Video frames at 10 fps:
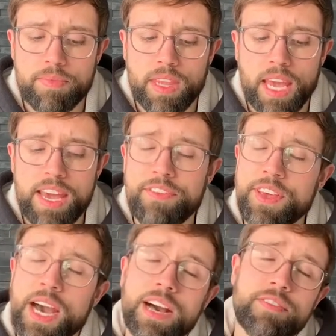If
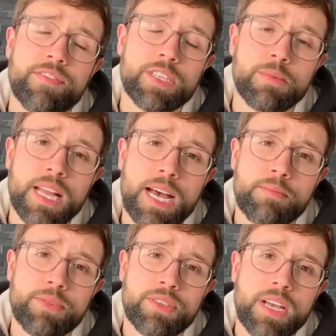you have visible
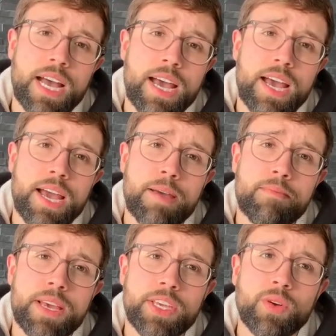abs,
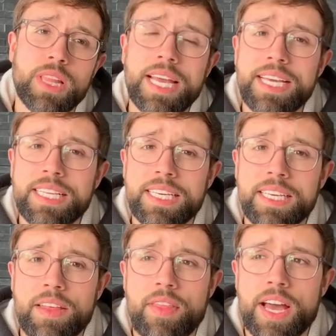
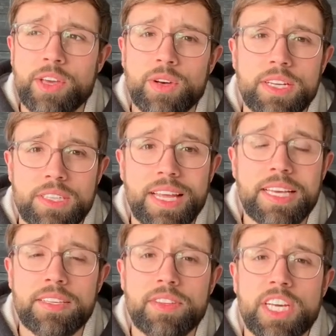it's
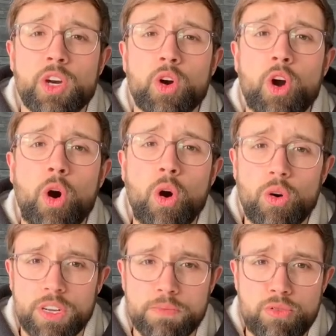likely that your
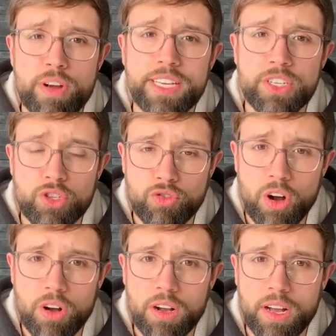core is pretty
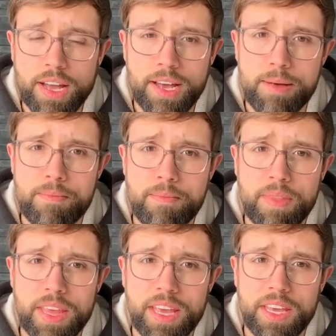strong.
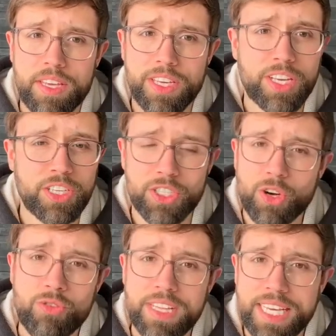You
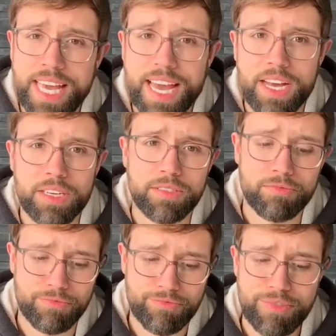don't really get
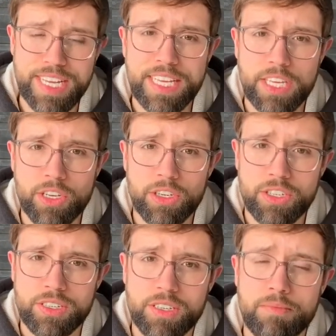really good
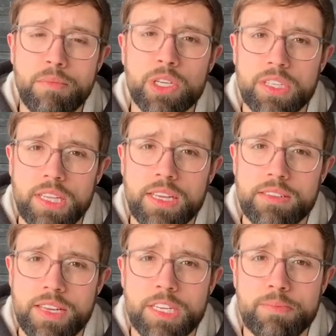muscular
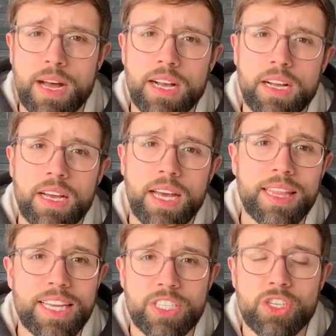six pack
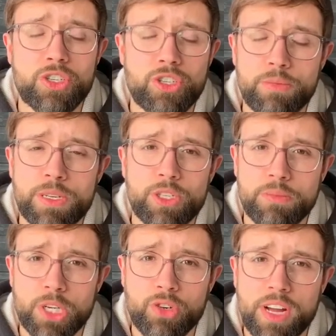unless you're
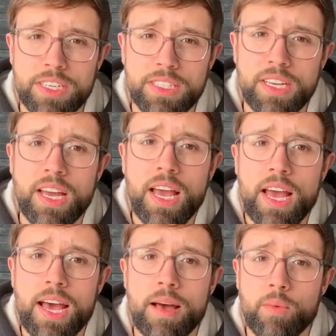super shredded
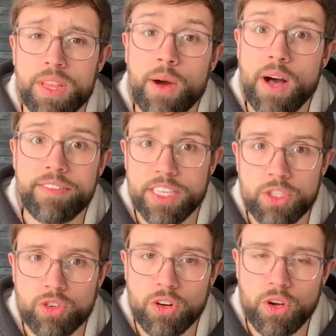without having a
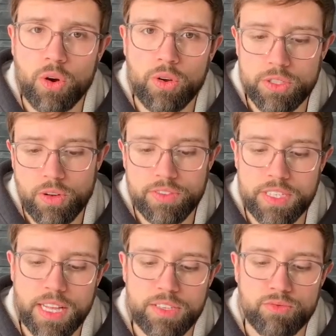strong core. So
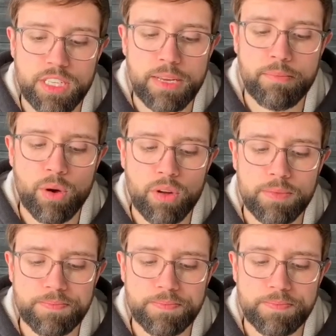obviously that's really important.